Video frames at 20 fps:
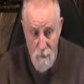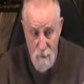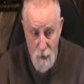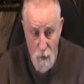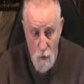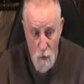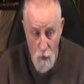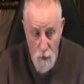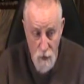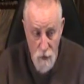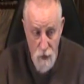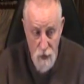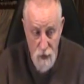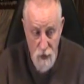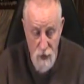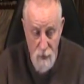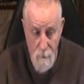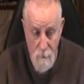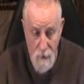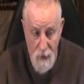the orange
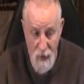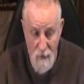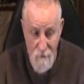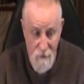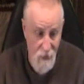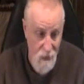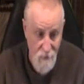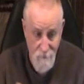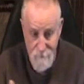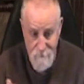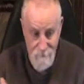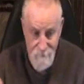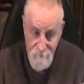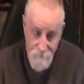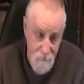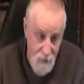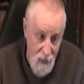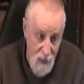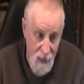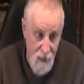tip off it
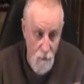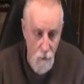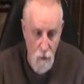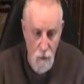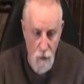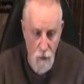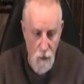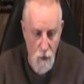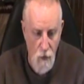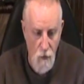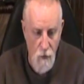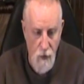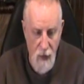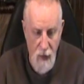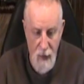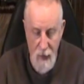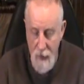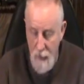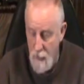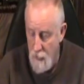and it would look
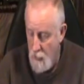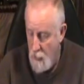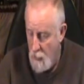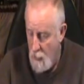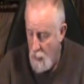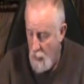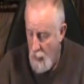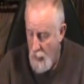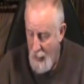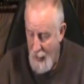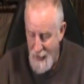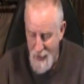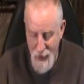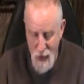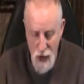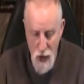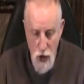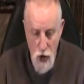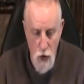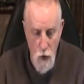okay. As a
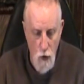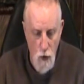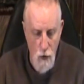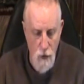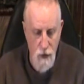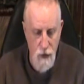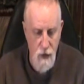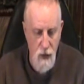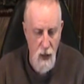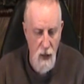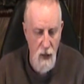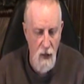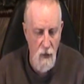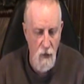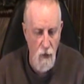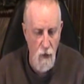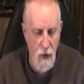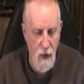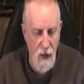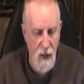newer style
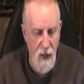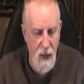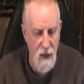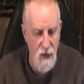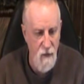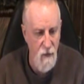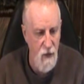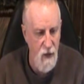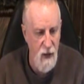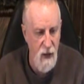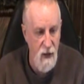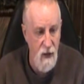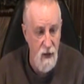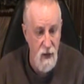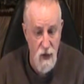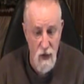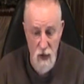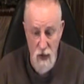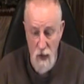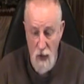looking SVD,
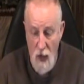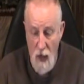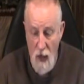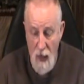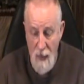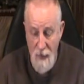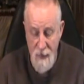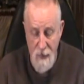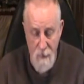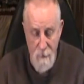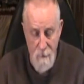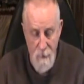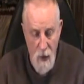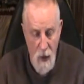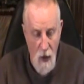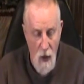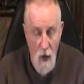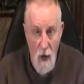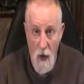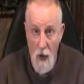this is awesome.
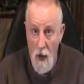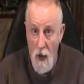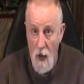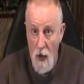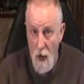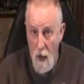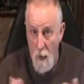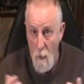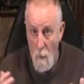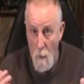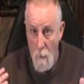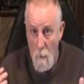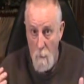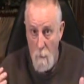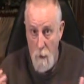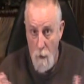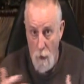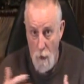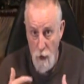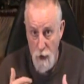
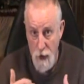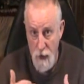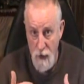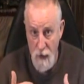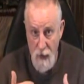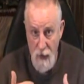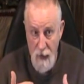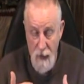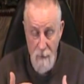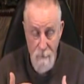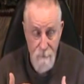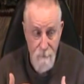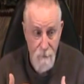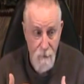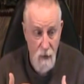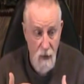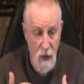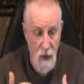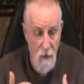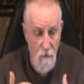Personally,
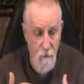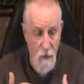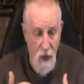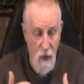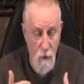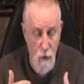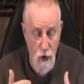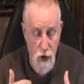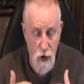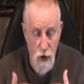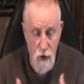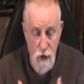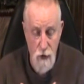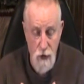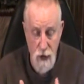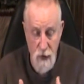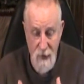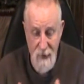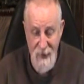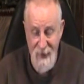if I was
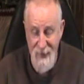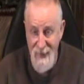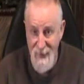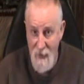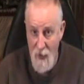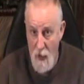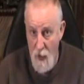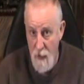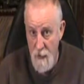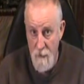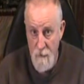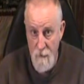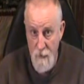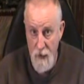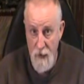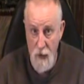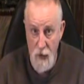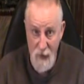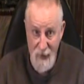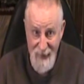using this on the
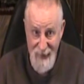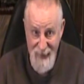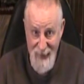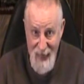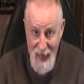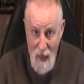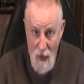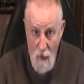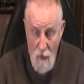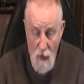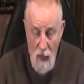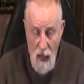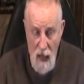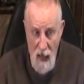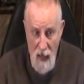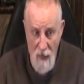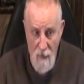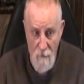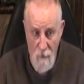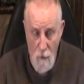field now,
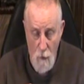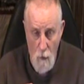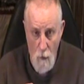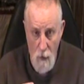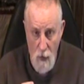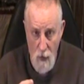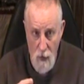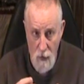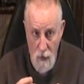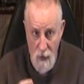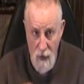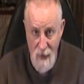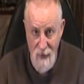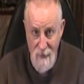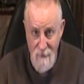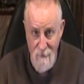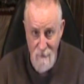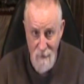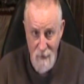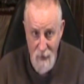I have
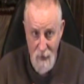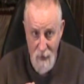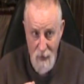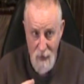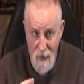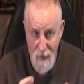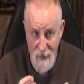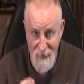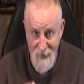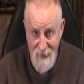a